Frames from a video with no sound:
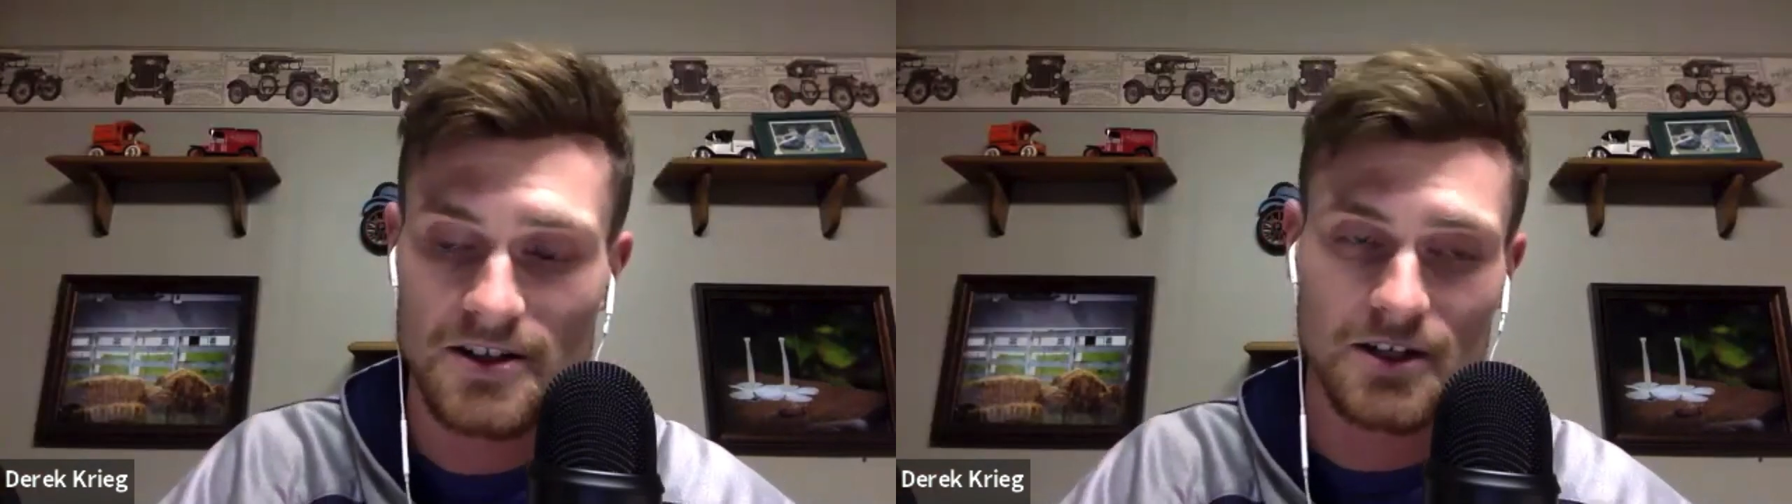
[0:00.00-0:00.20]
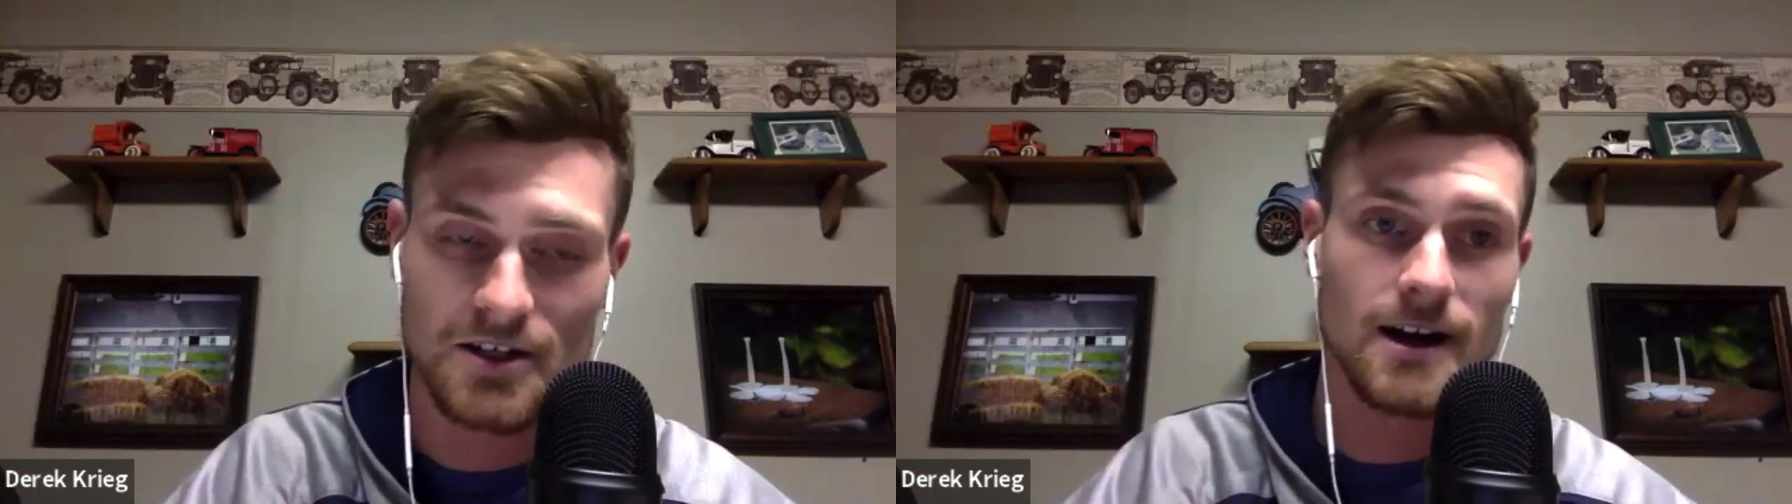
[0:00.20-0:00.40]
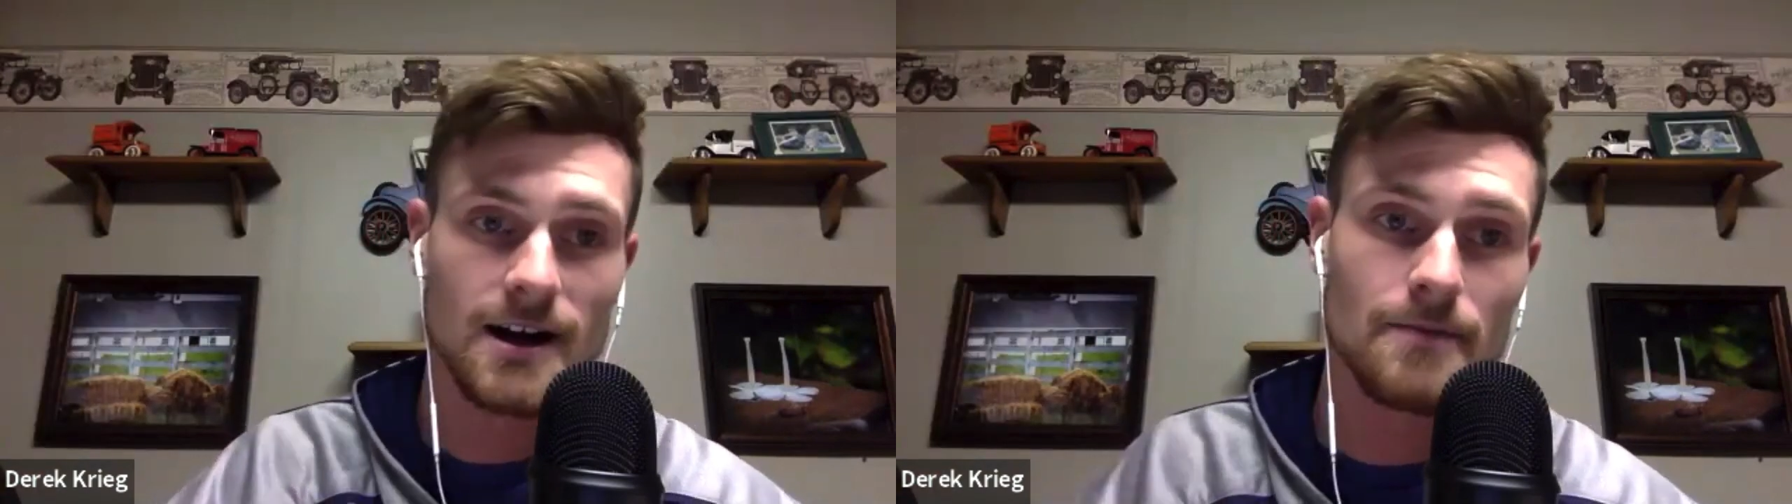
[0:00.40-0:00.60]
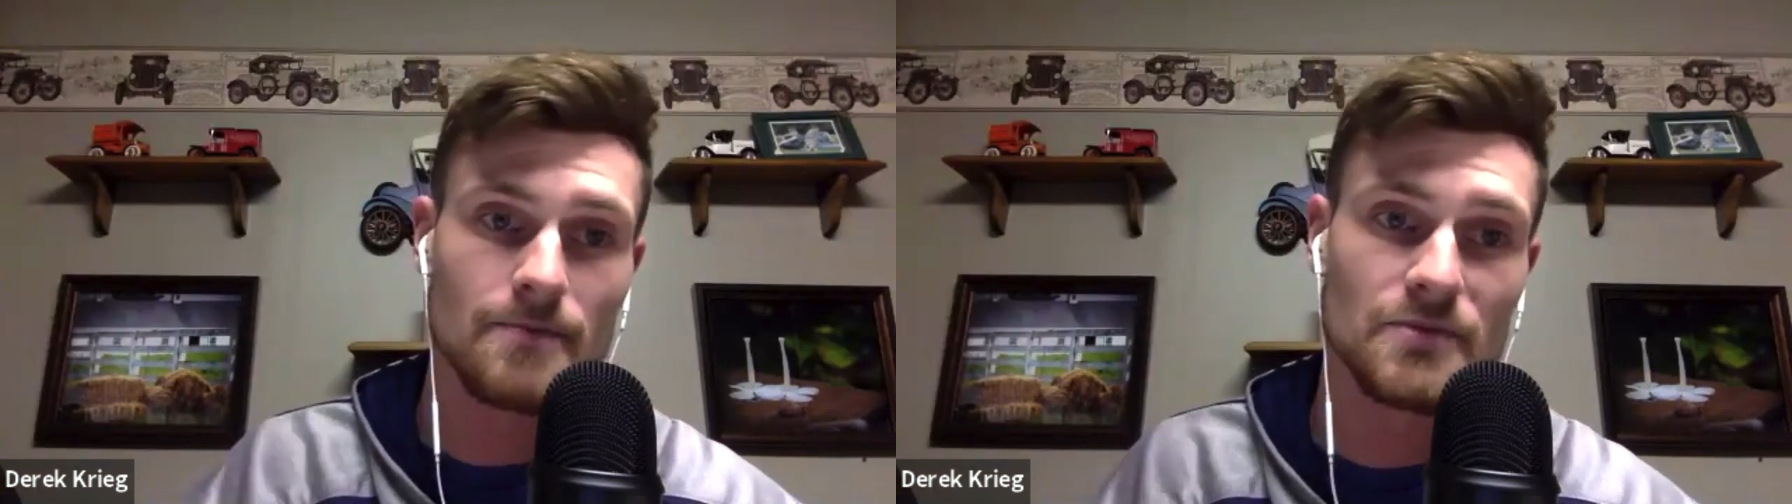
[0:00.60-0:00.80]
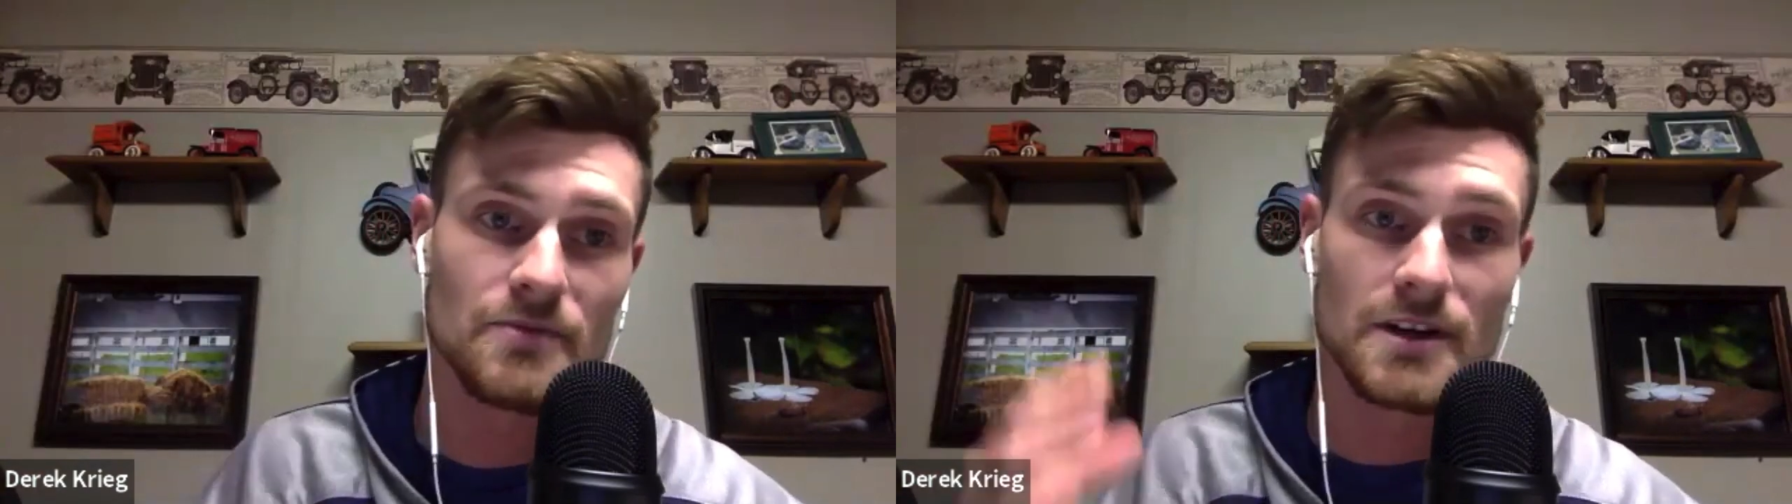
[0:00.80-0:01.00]
also
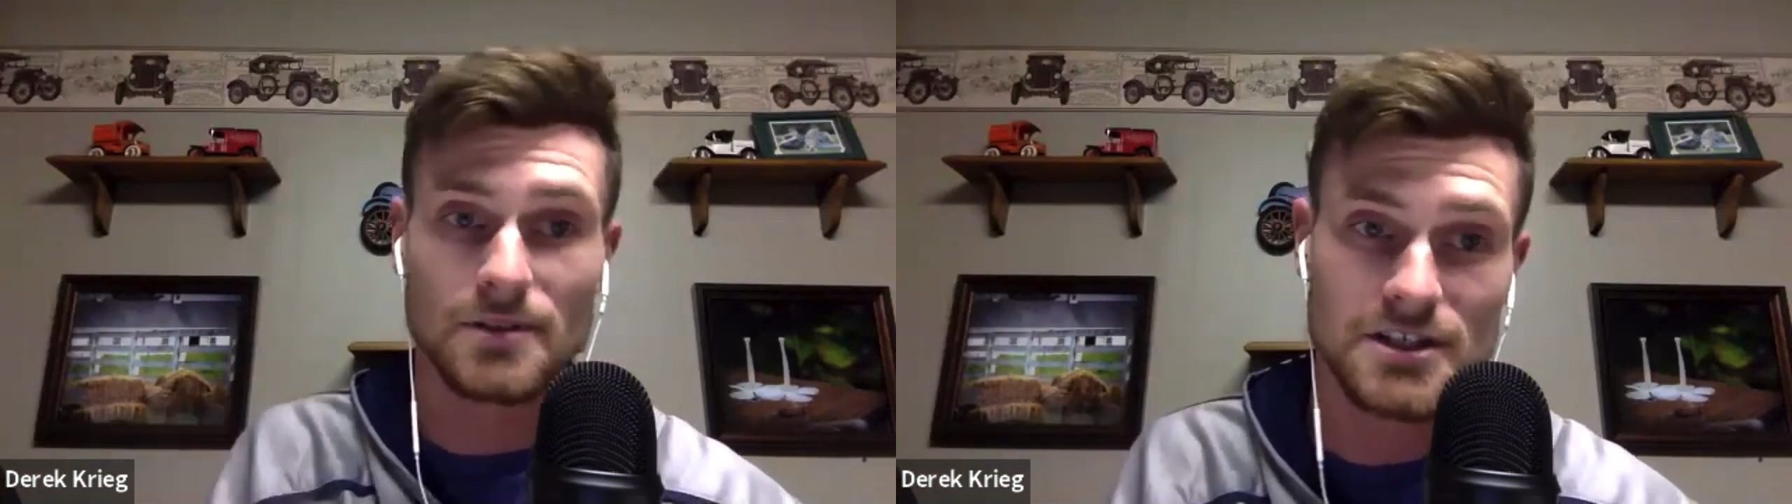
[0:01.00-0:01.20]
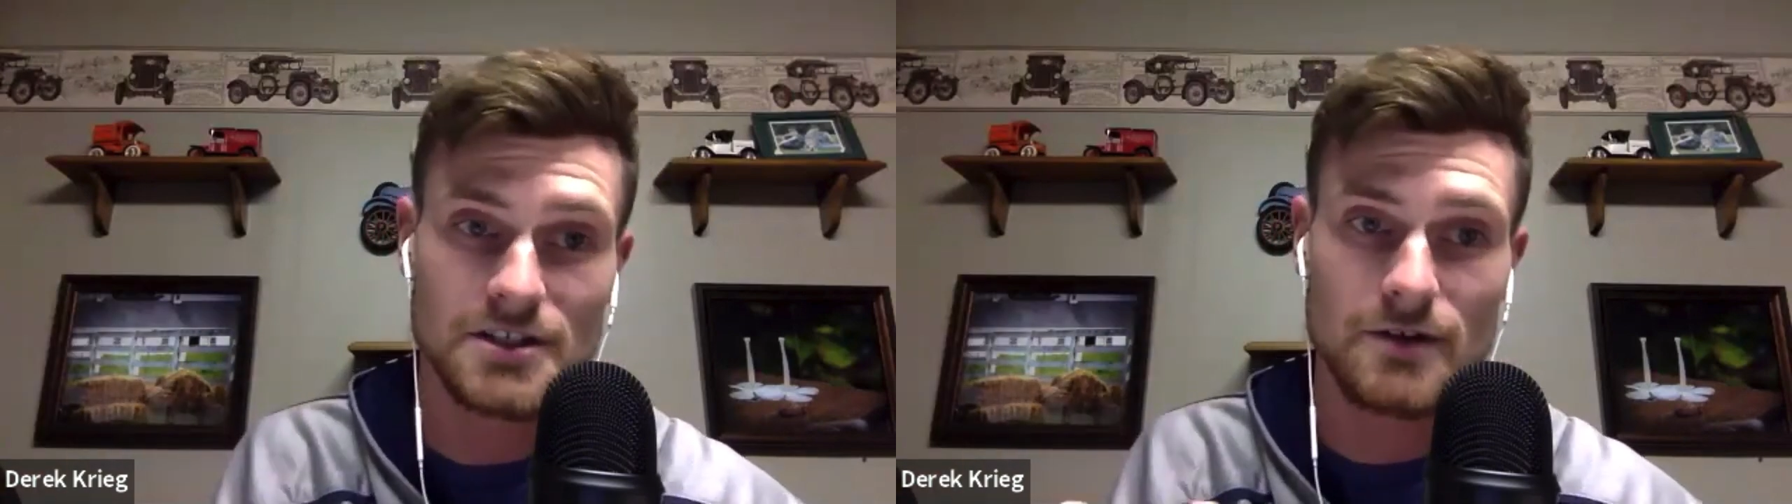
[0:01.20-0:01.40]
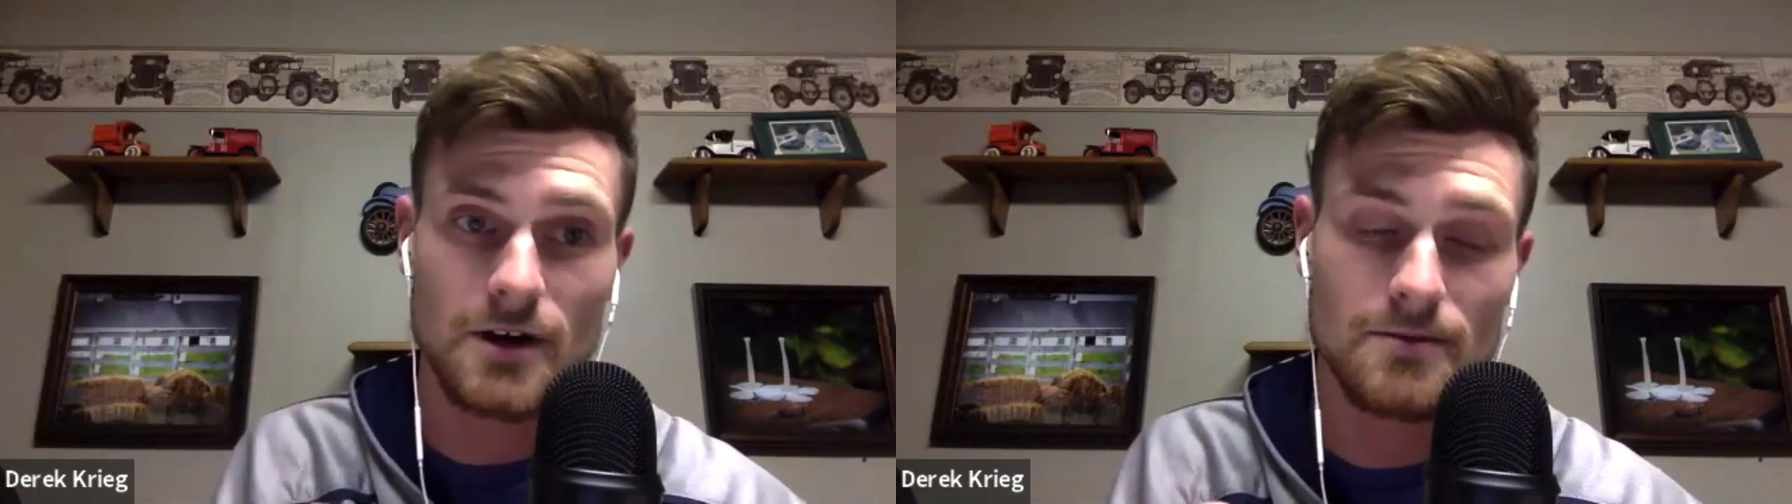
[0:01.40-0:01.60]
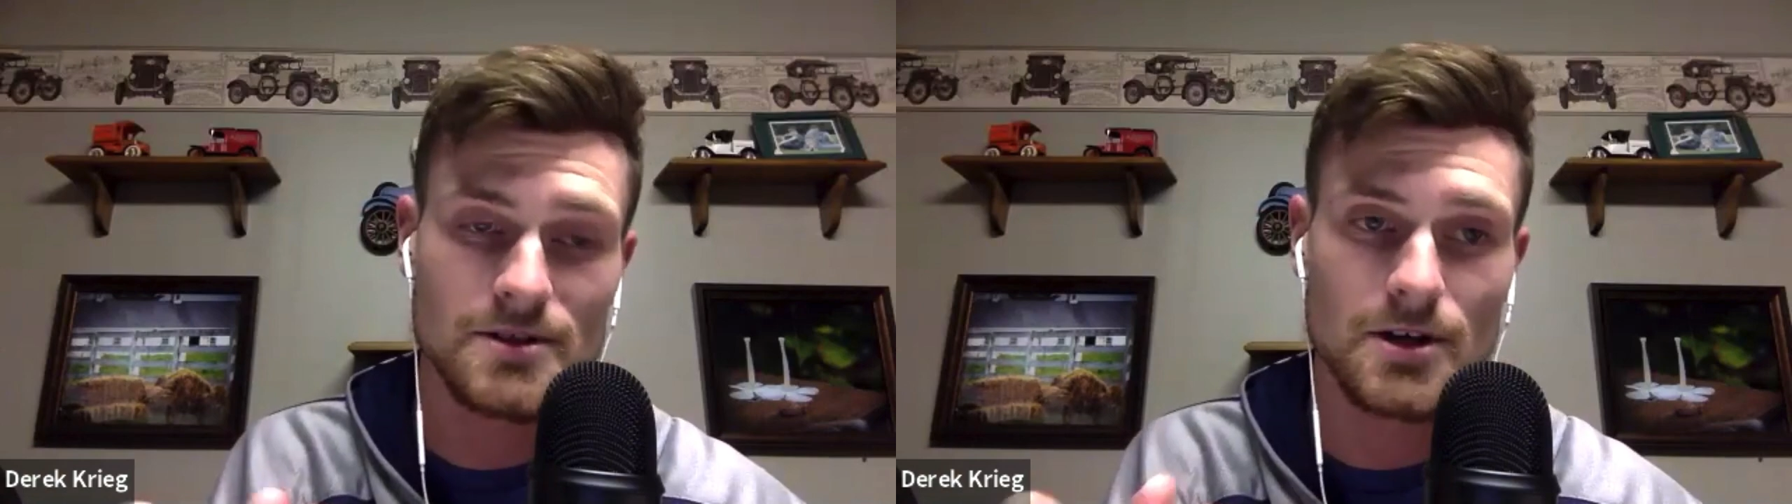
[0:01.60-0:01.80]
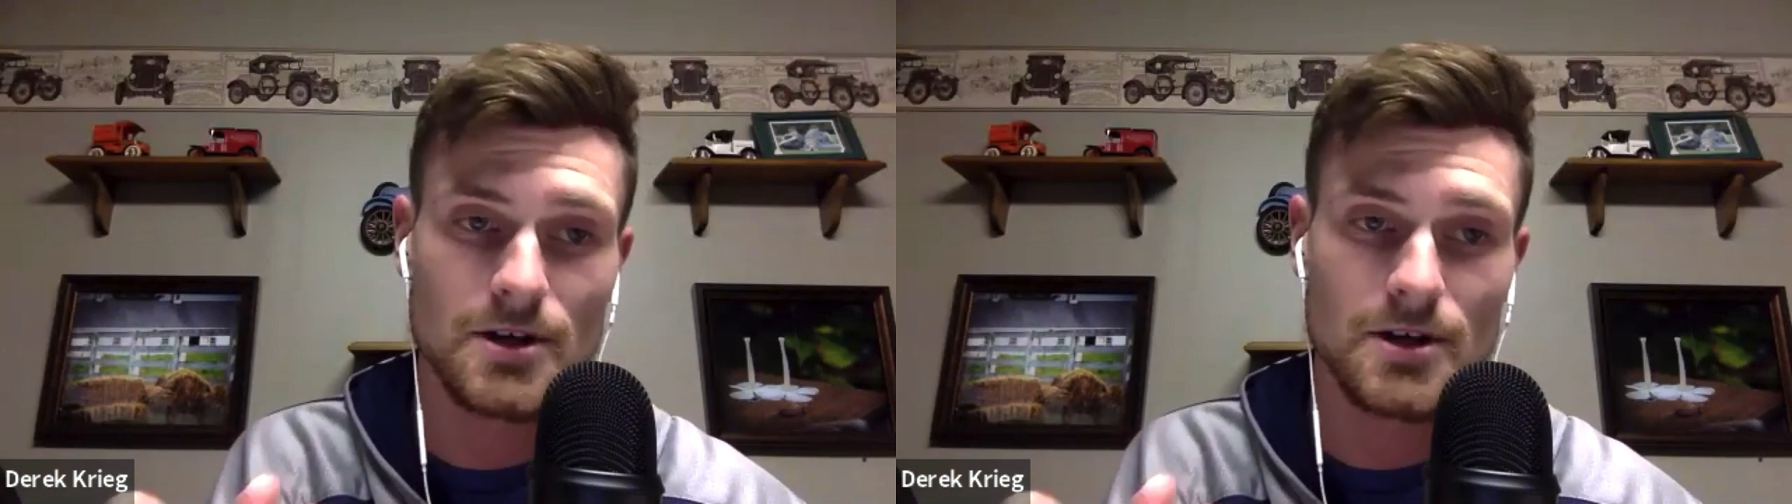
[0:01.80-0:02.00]
um, the completions realm.